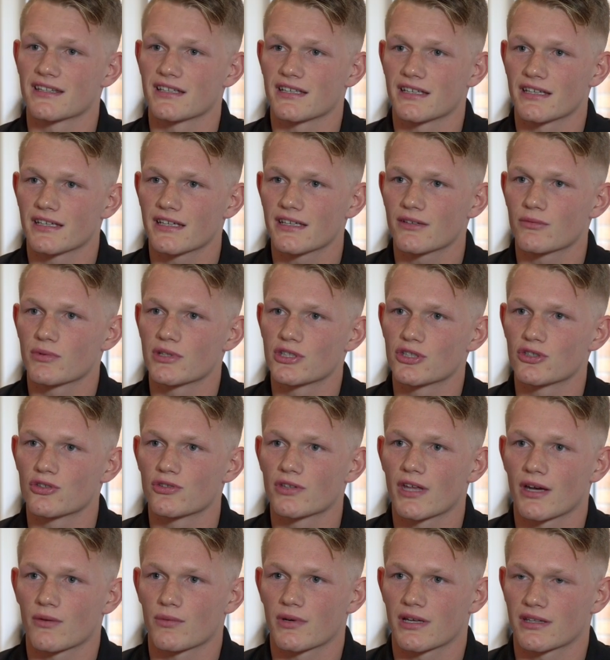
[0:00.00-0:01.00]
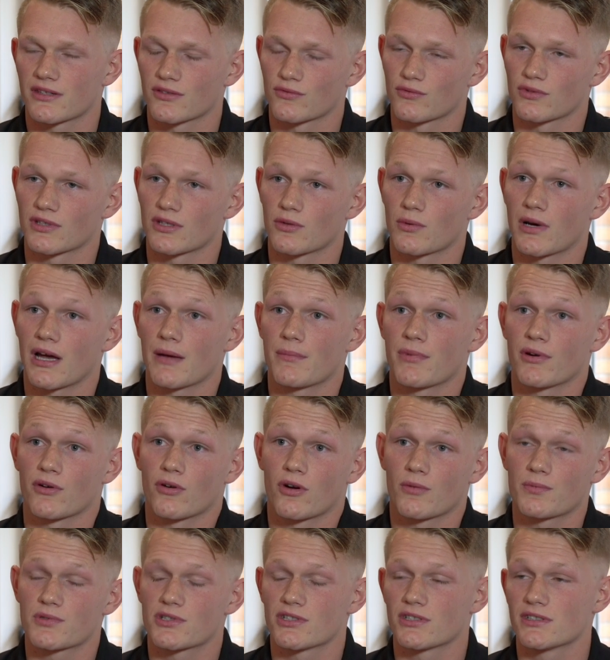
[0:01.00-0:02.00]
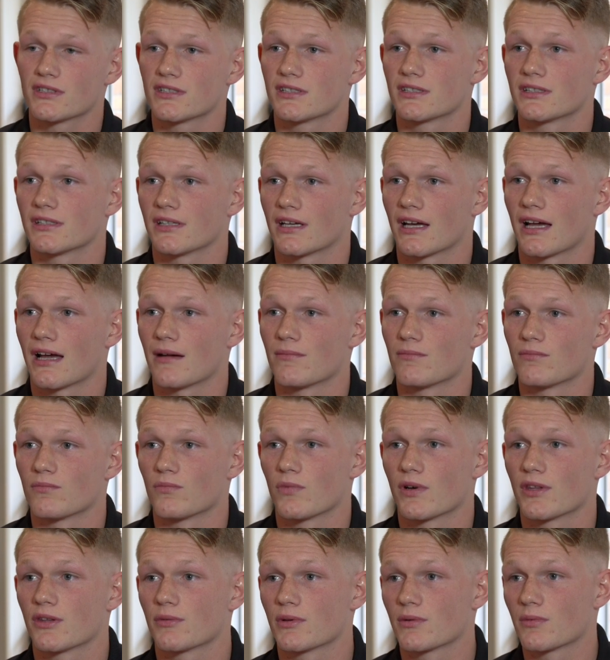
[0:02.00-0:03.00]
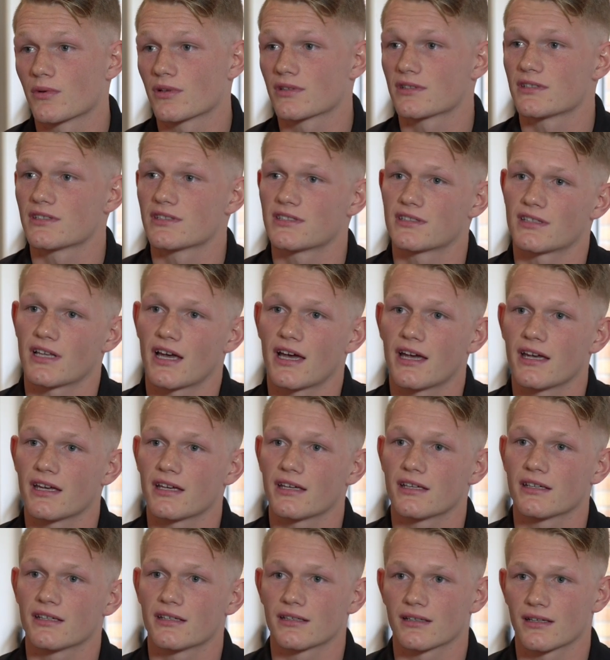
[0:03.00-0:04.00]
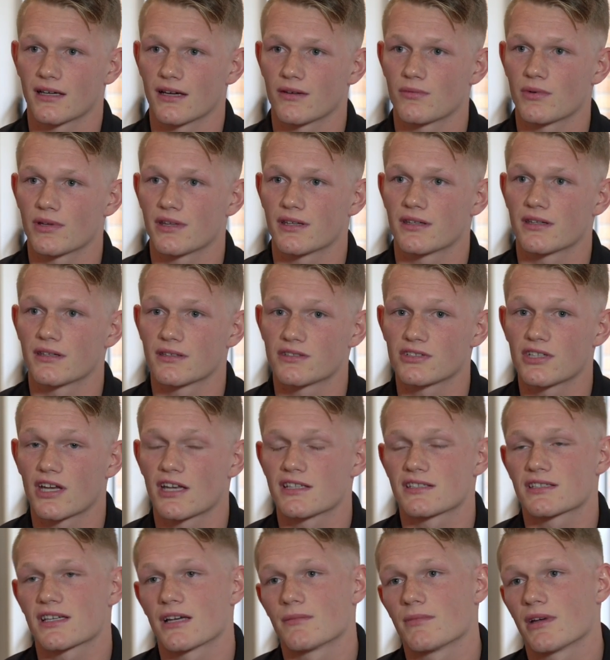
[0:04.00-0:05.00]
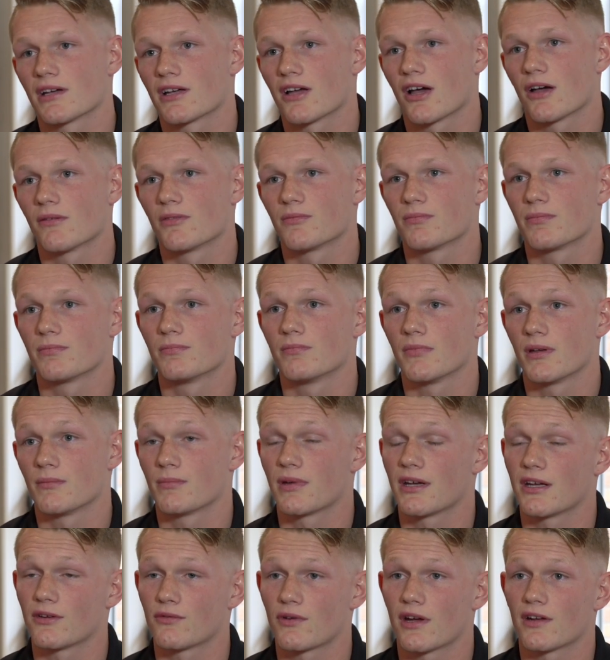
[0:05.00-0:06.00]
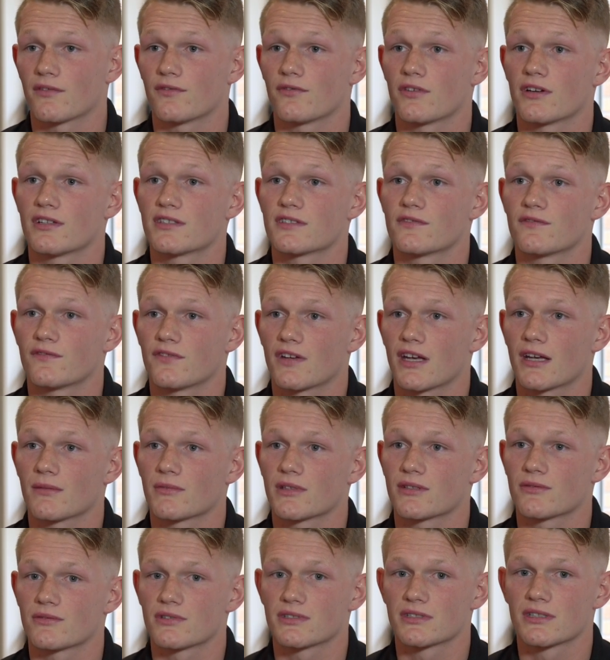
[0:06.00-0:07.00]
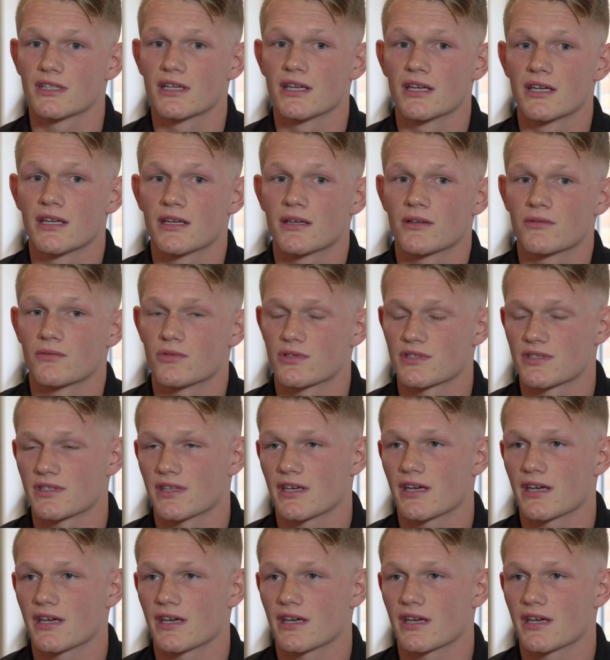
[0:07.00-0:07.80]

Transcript: of the year, we knew that we had to really weigh up our options, um, whether we wanted to stay, uh, whether the chance to come back home and being around friends and family was was